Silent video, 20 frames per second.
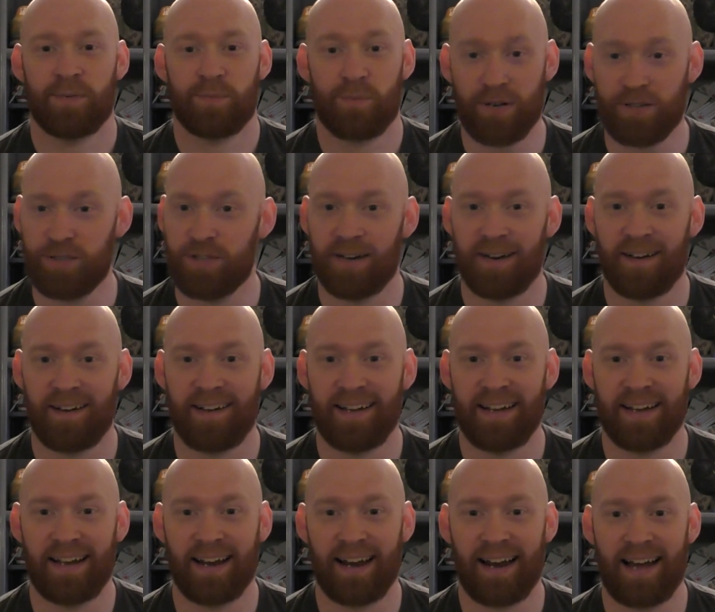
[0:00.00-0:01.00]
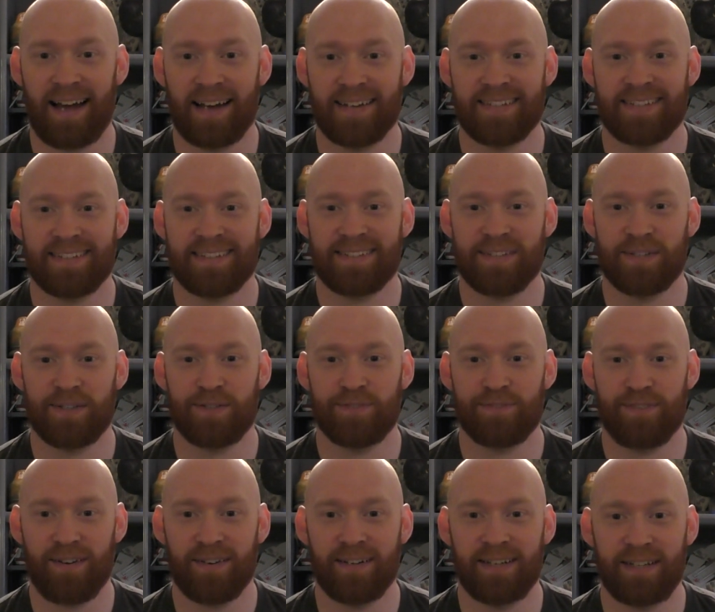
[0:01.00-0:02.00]
Rich and I are glad to
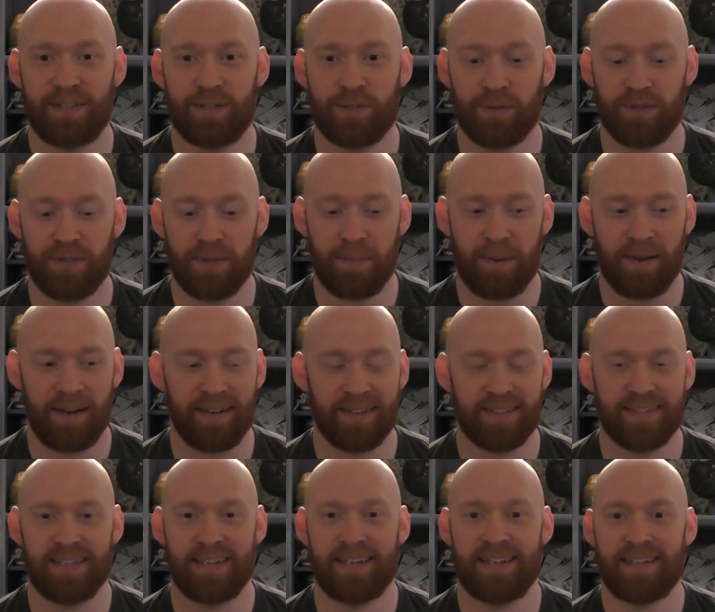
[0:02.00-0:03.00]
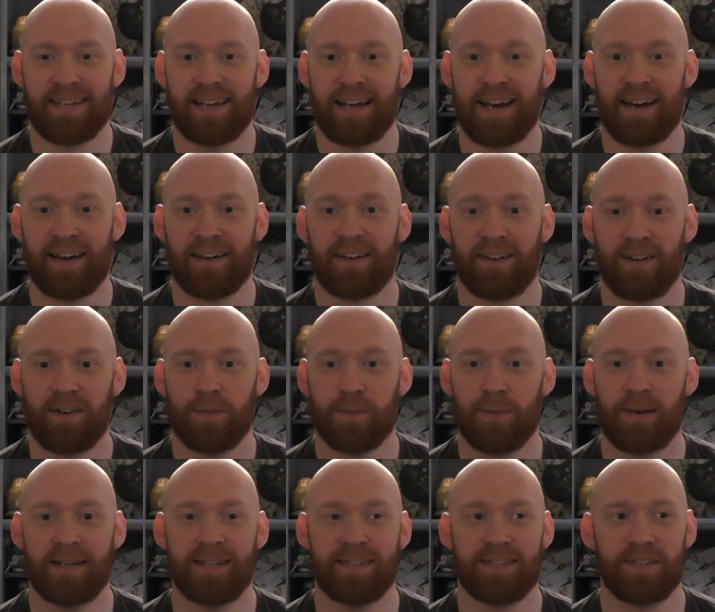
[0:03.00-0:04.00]
finally join the party, and I can't
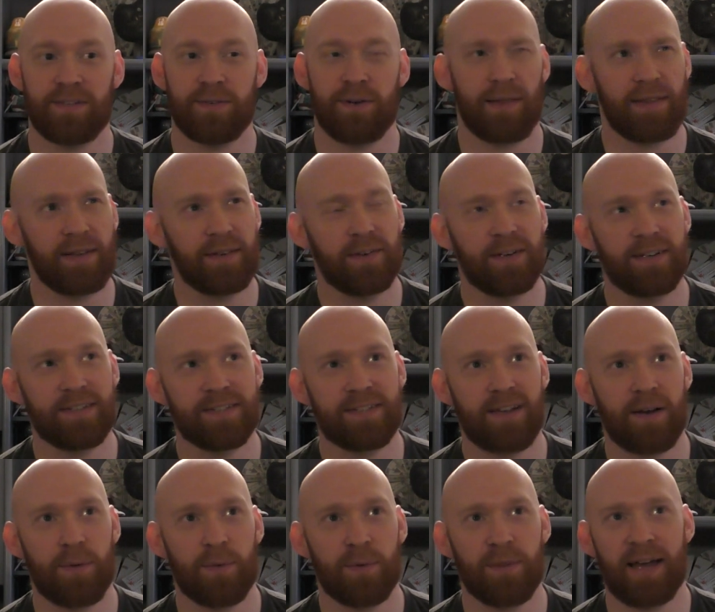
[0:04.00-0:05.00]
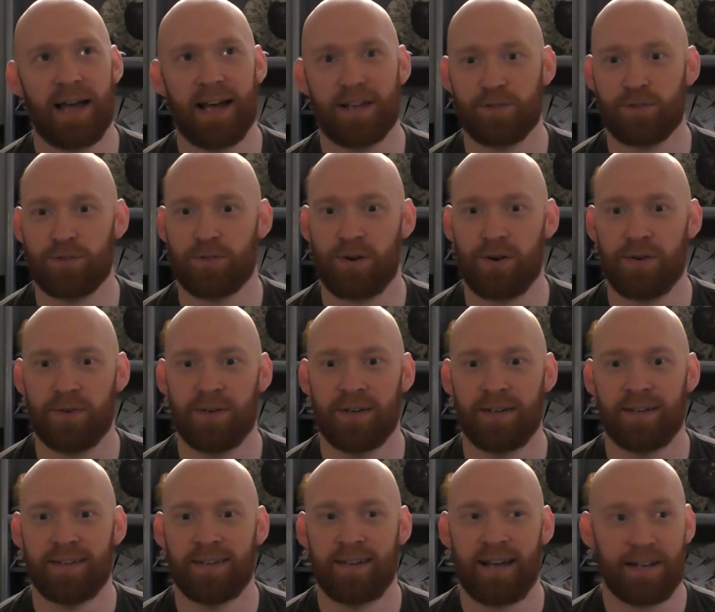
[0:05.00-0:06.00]
wait to, I think I'm going to start with
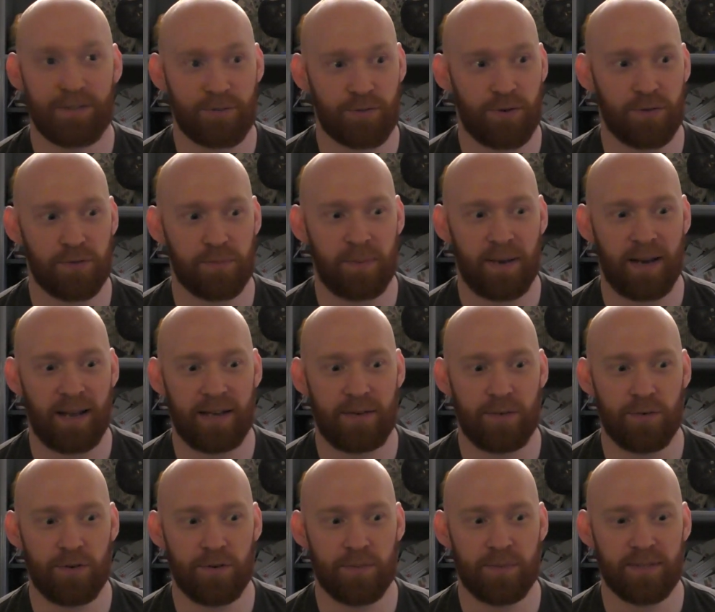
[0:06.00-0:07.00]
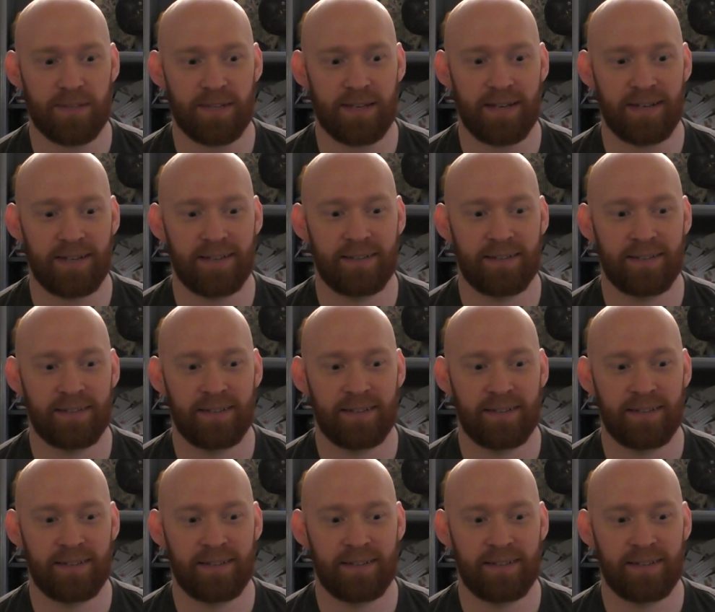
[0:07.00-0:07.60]
Astro's Playroom, is it?